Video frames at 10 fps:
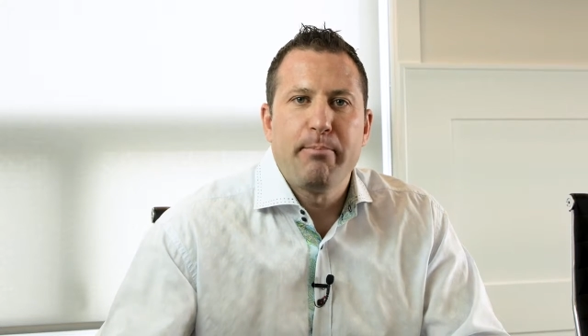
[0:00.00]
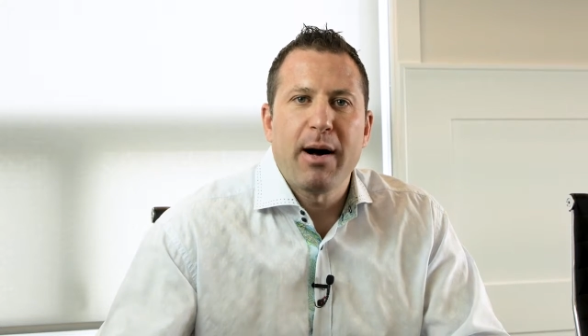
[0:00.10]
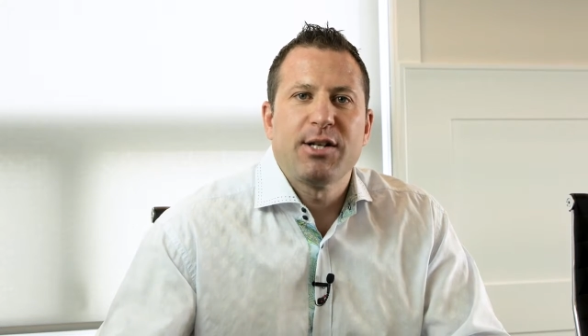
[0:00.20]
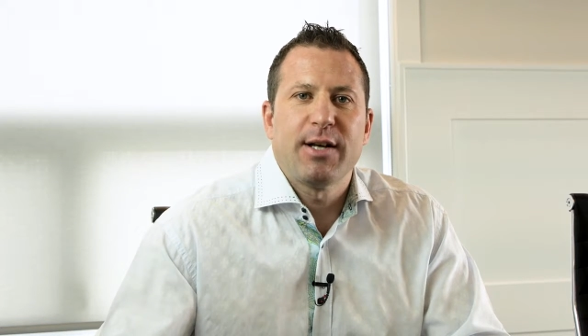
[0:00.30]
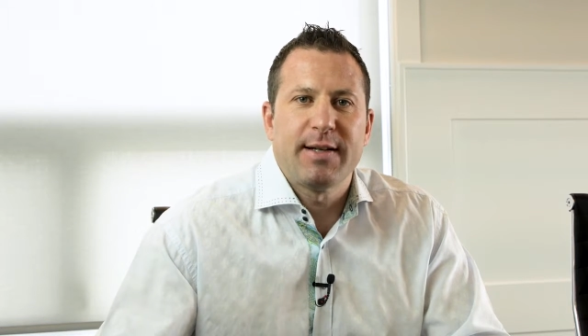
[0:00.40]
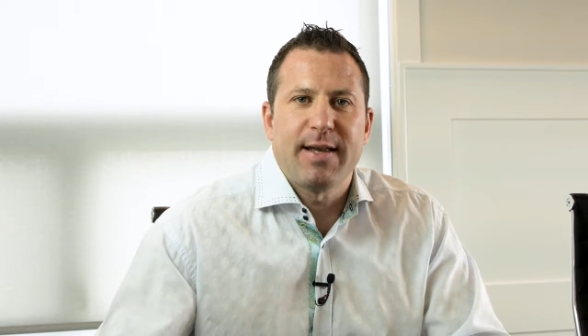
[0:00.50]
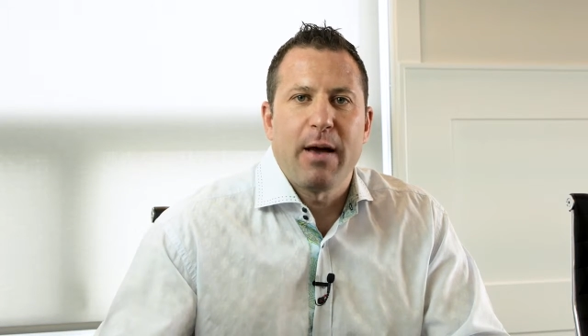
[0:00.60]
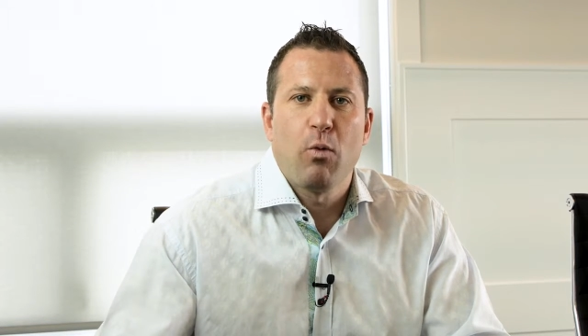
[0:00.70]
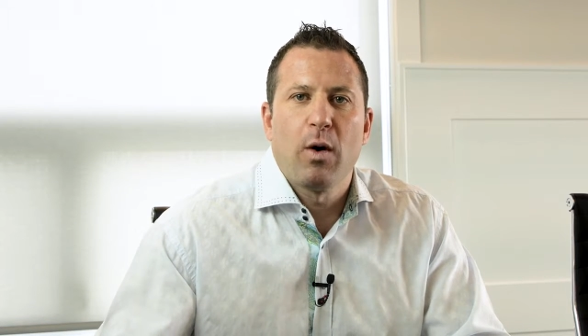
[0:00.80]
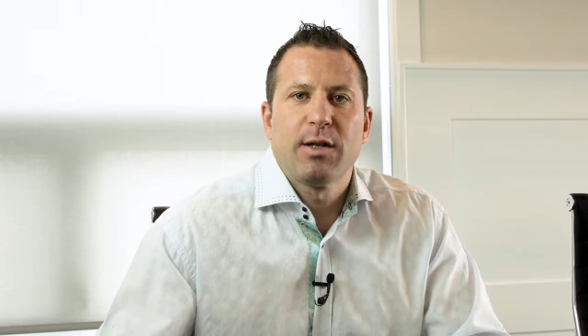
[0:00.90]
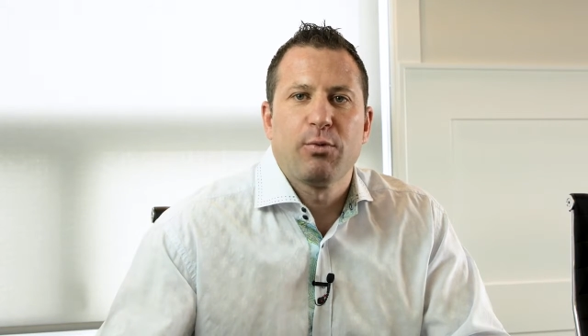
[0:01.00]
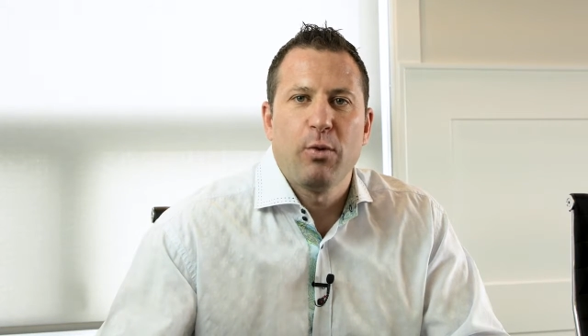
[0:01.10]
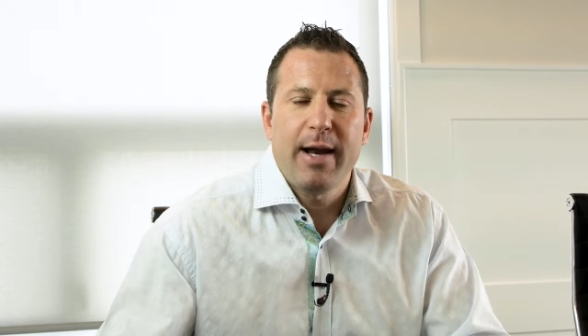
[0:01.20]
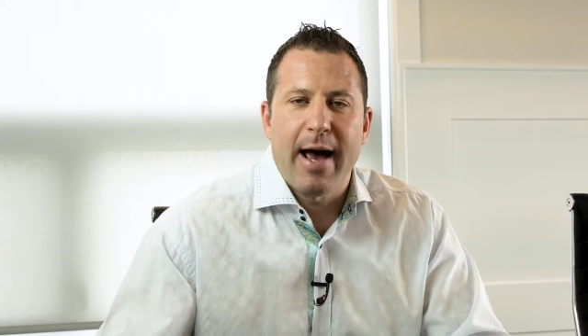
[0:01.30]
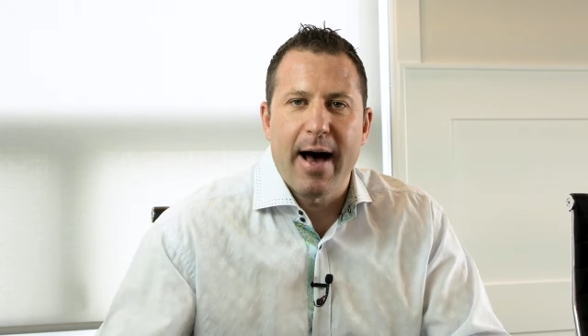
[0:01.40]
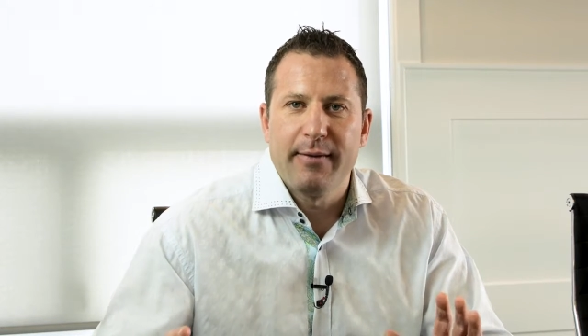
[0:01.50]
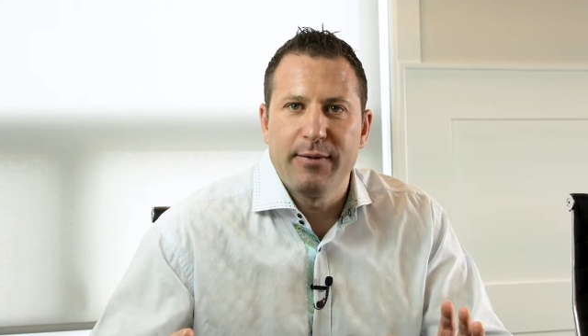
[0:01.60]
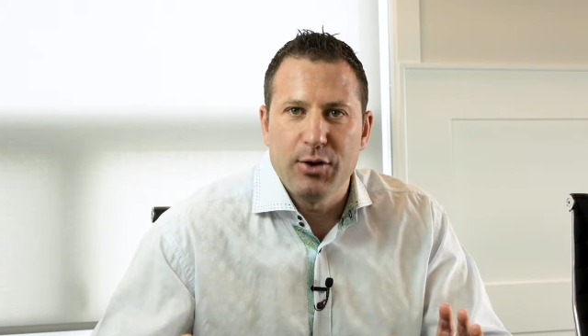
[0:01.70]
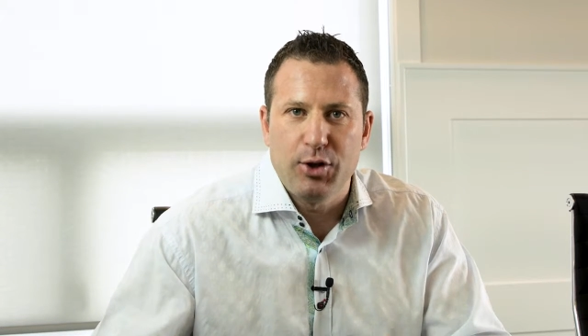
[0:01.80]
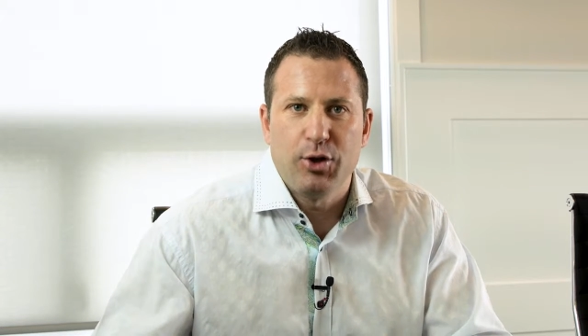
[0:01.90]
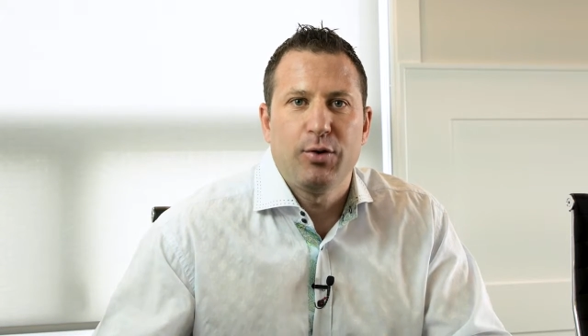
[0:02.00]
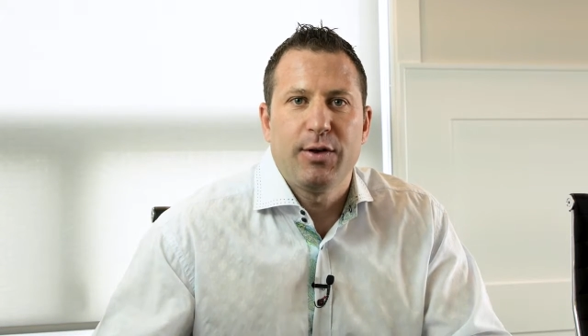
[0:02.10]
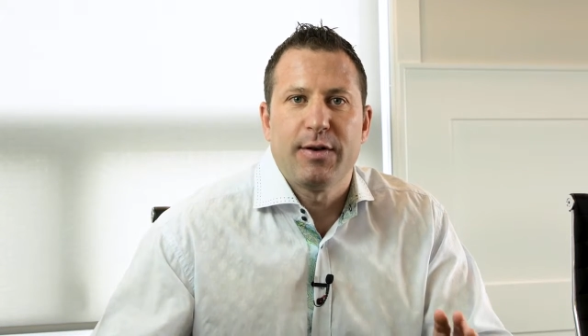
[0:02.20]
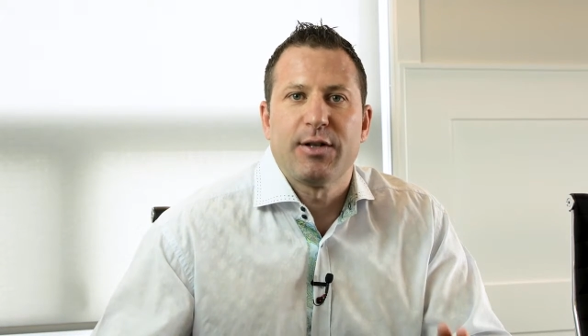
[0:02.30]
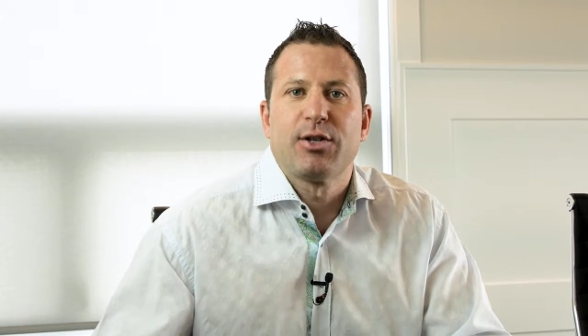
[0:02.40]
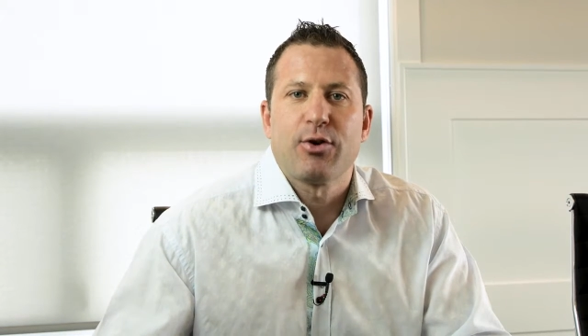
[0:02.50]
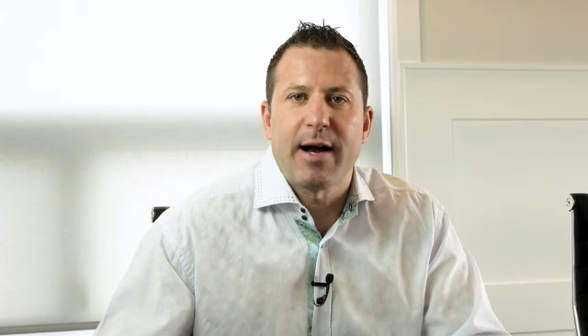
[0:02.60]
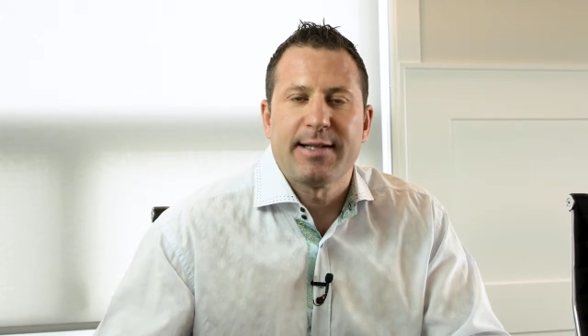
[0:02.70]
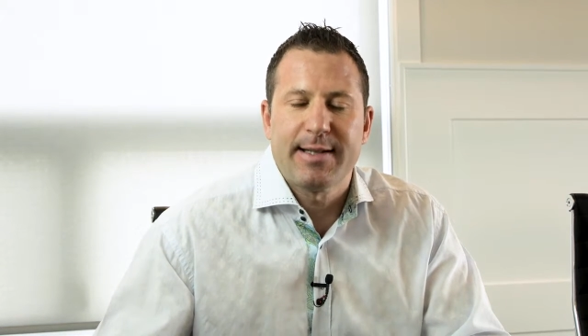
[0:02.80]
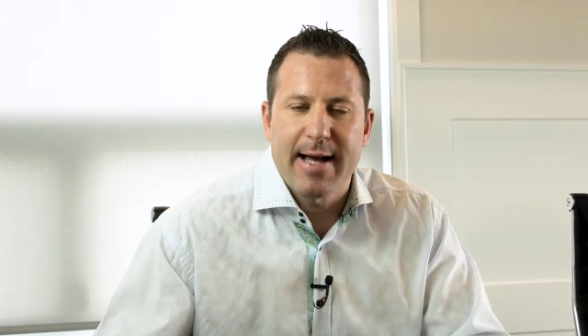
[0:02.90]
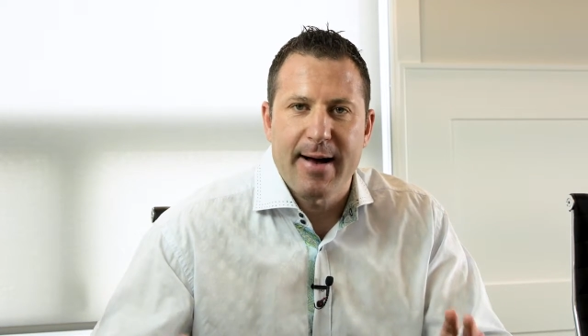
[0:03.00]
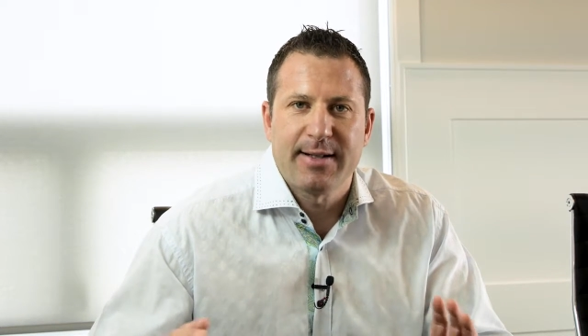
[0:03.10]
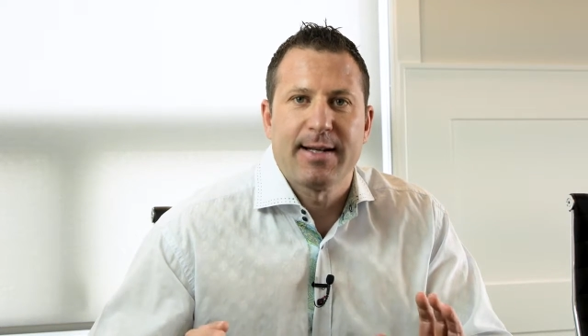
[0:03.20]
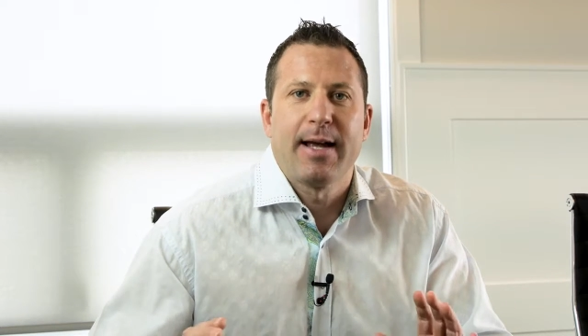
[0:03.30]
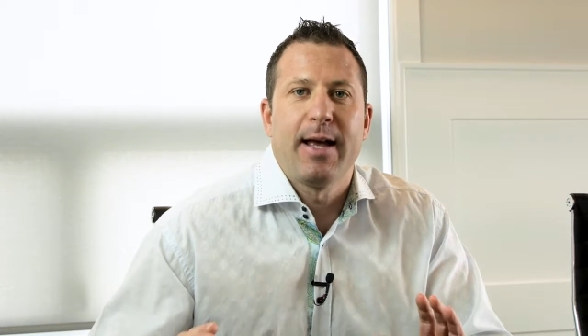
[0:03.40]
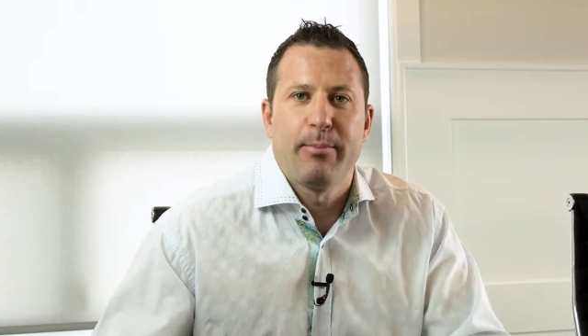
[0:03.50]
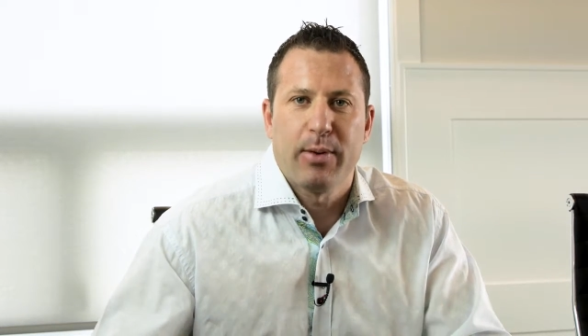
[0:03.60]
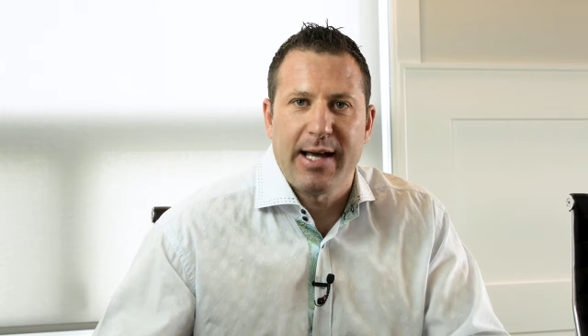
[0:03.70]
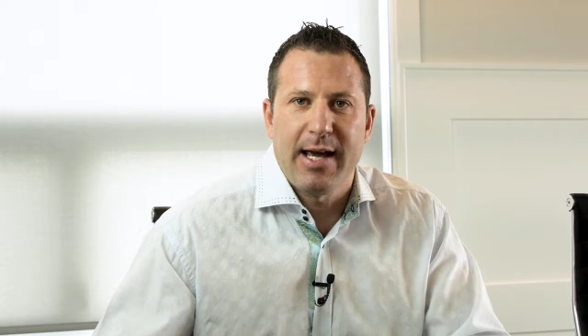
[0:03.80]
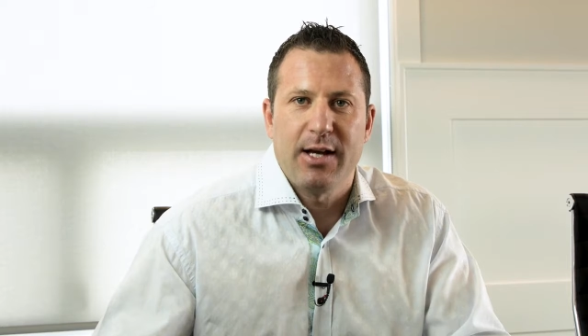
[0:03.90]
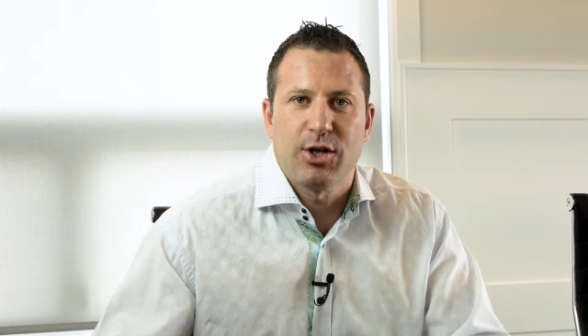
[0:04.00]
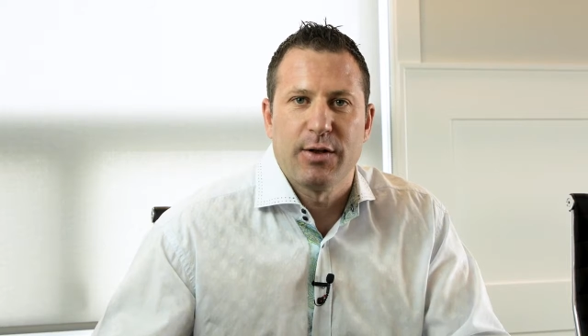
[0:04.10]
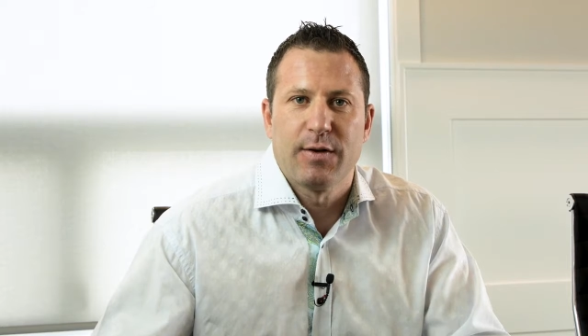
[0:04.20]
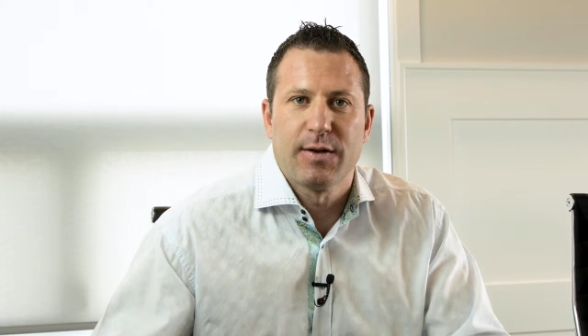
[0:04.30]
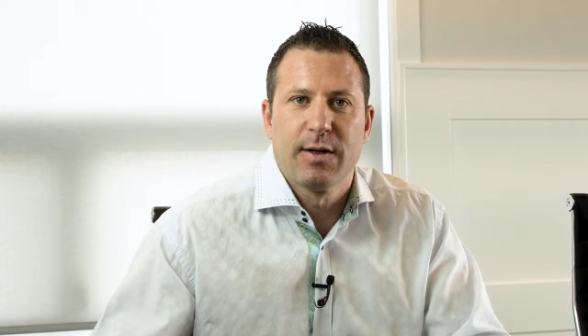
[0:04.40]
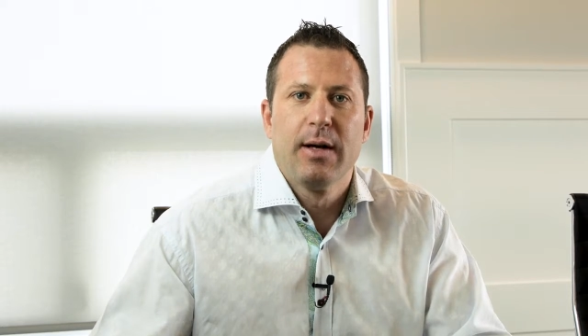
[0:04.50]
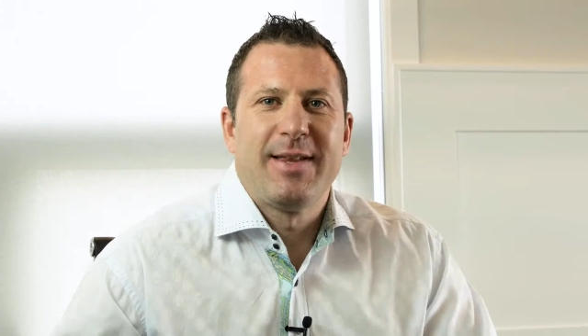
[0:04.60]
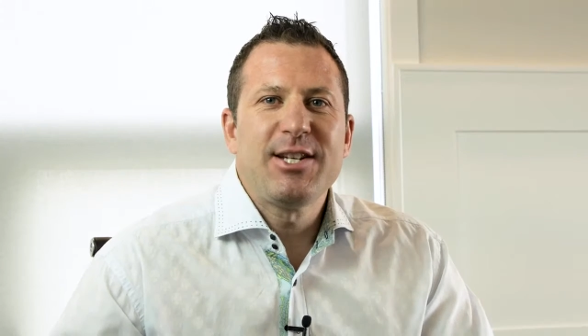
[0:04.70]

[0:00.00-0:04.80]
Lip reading: much as they once would have due to the stress test implications.